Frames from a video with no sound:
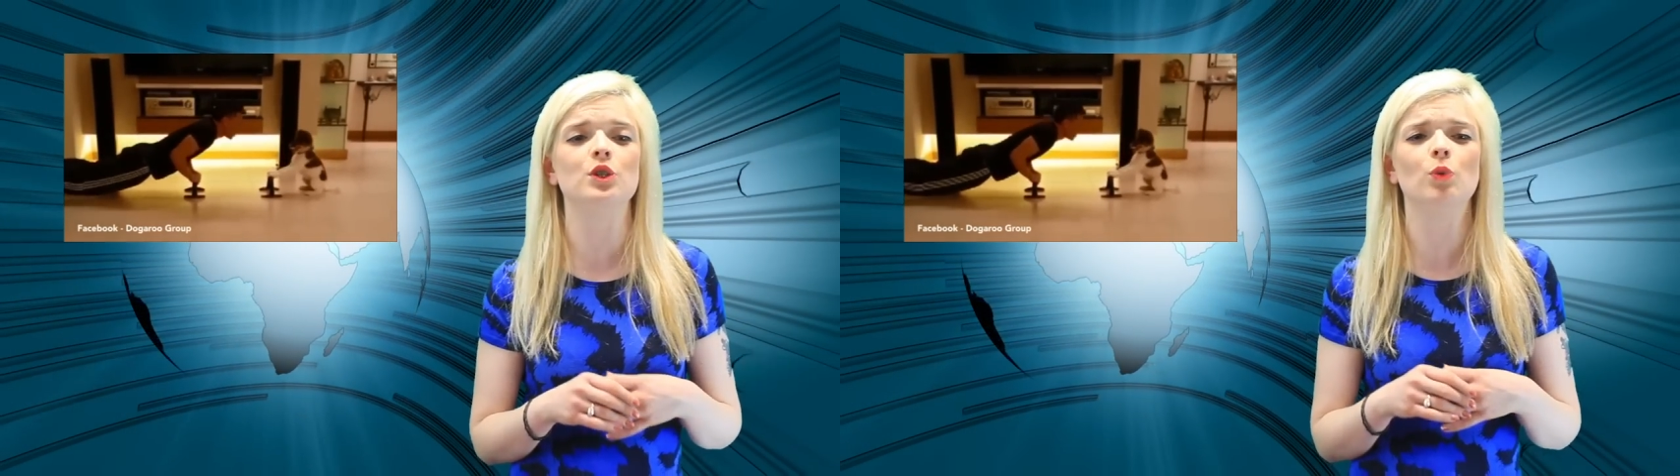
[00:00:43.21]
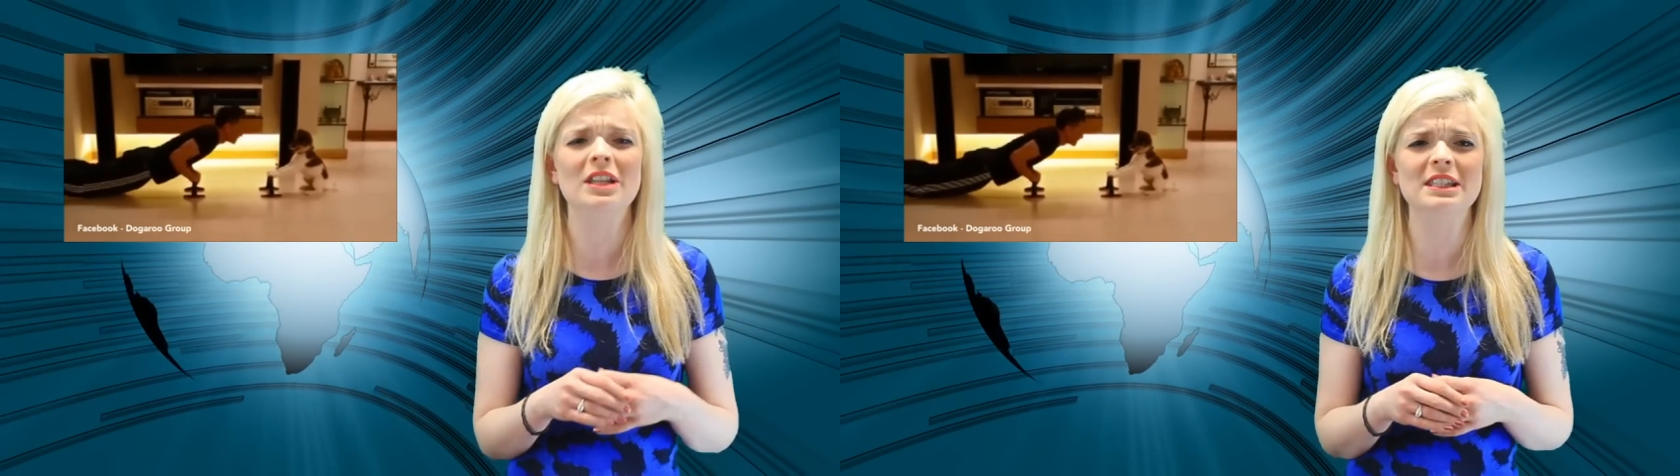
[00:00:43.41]

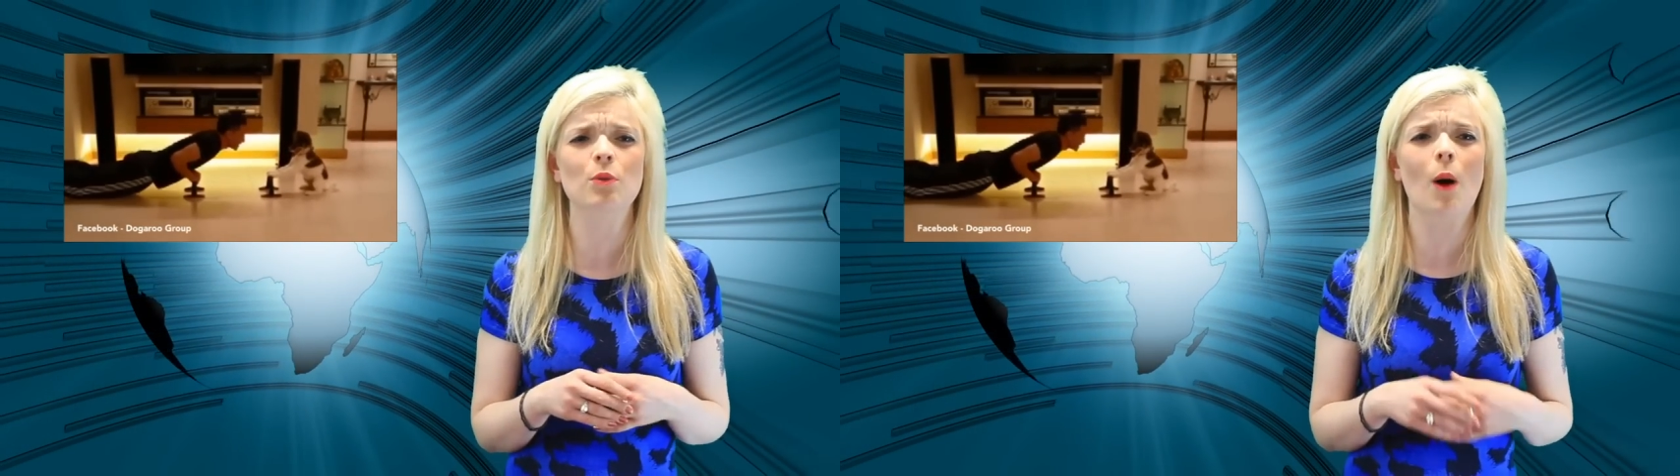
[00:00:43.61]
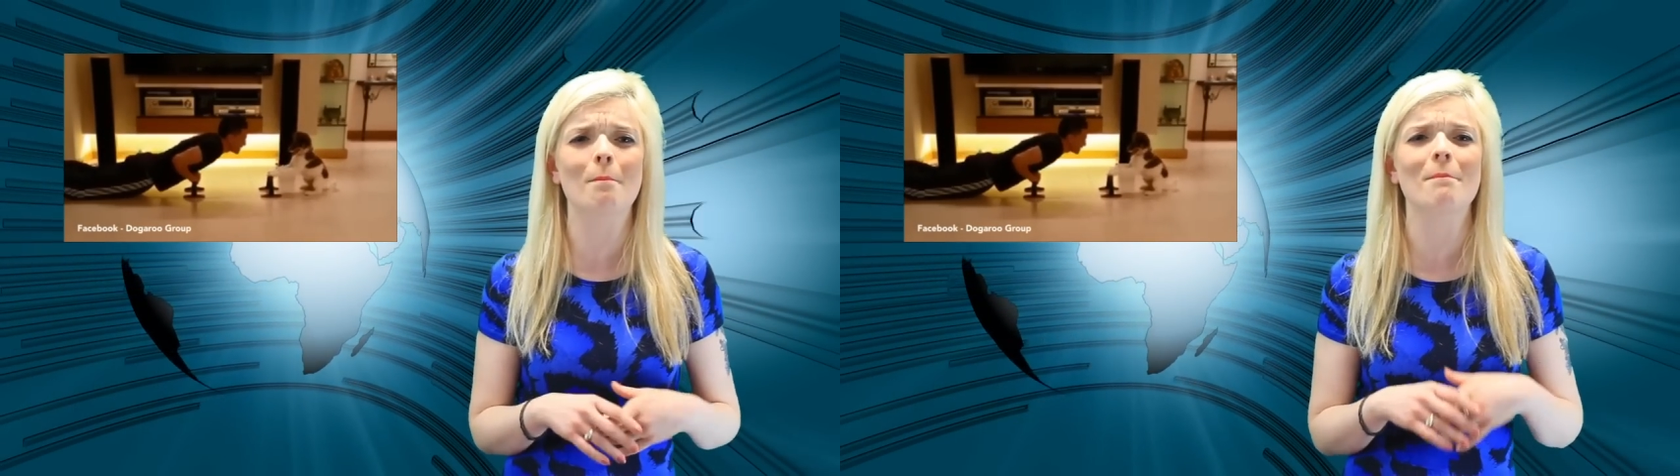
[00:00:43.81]

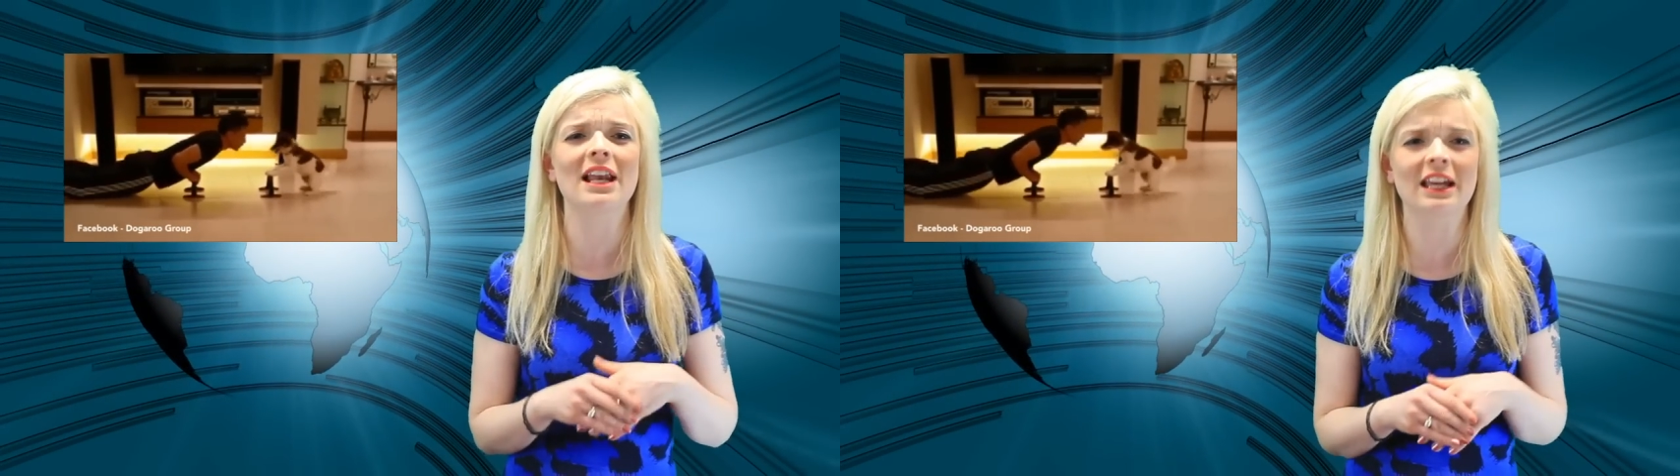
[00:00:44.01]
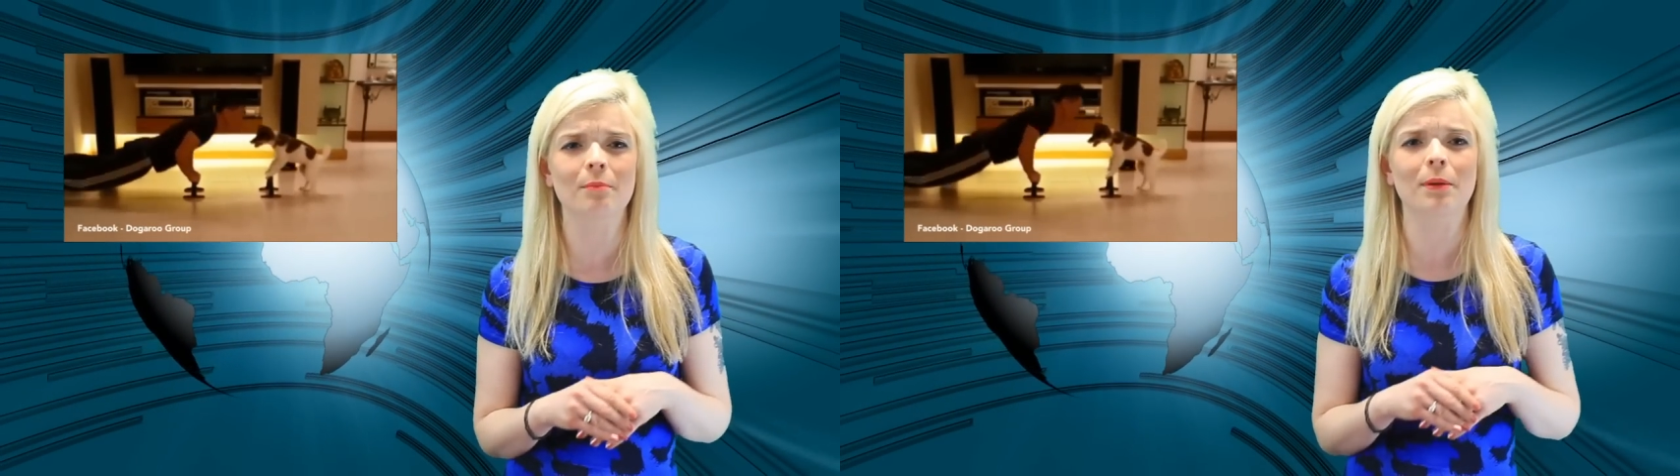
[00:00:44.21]
21
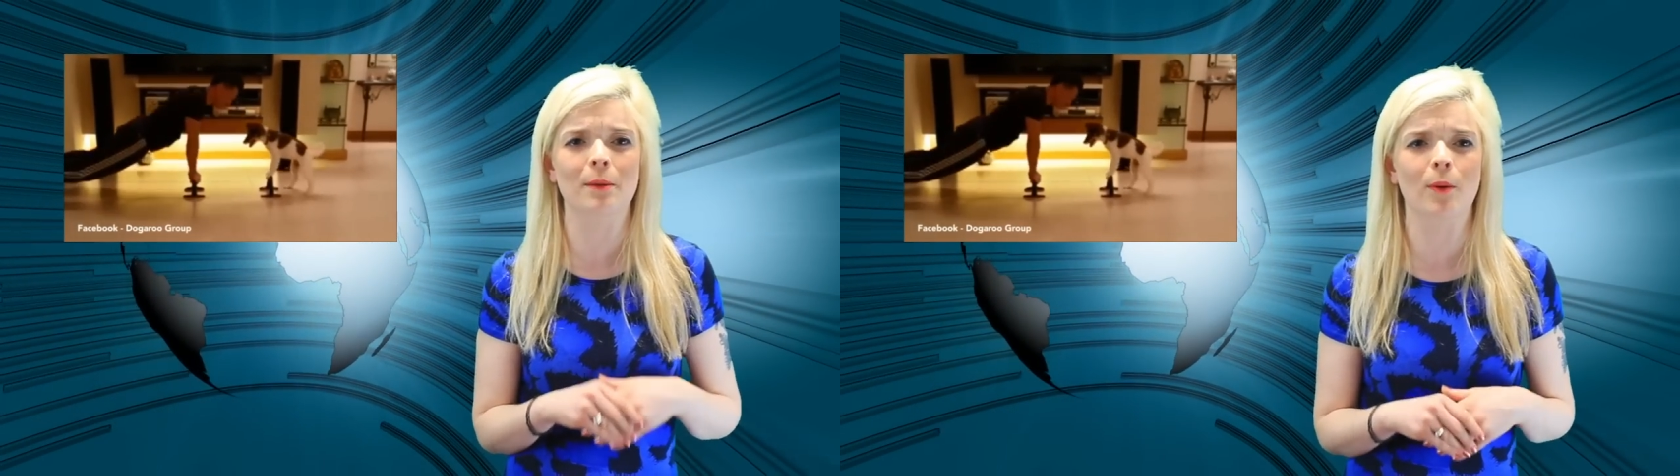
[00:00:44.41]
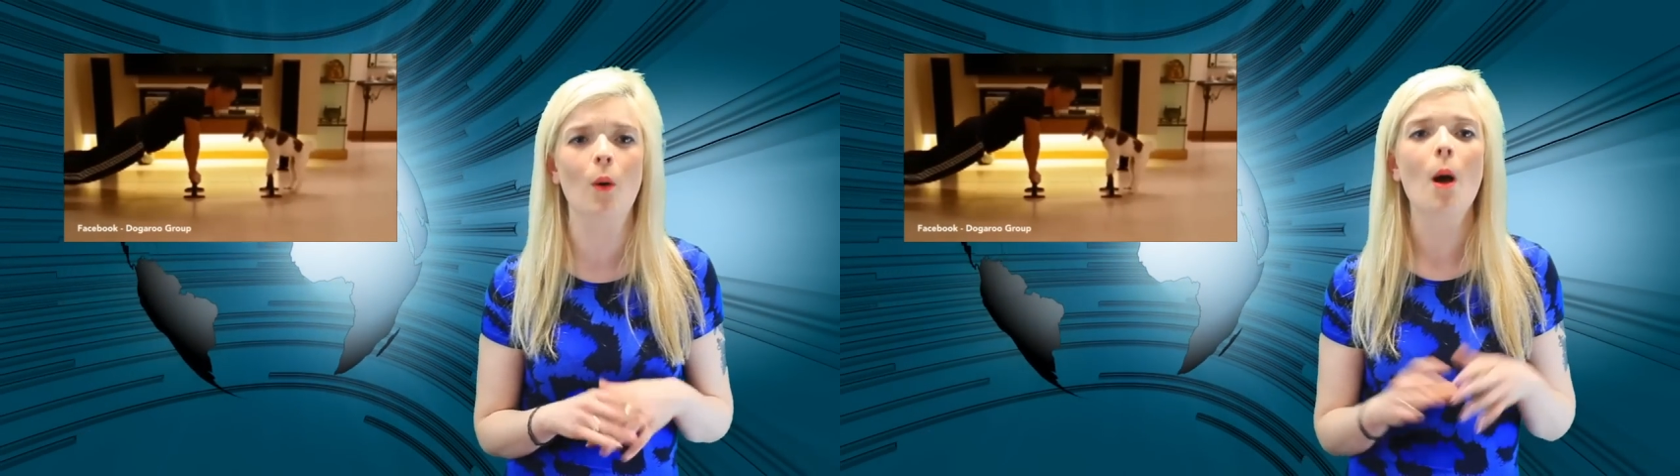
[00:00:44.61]
million
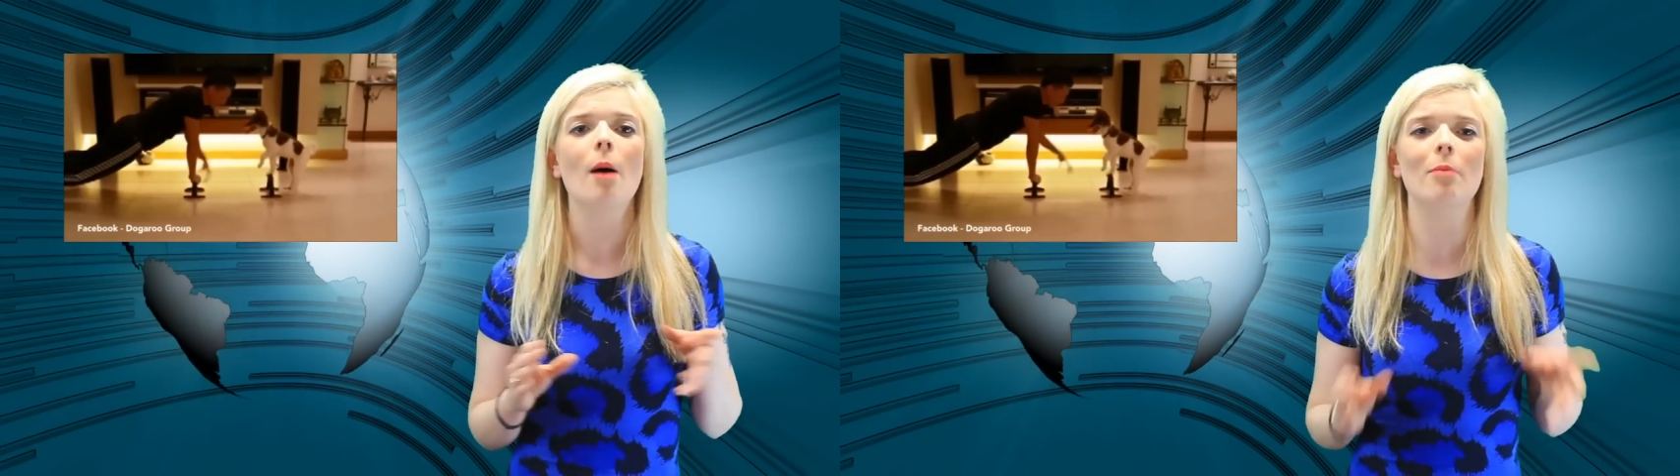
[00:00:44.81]
people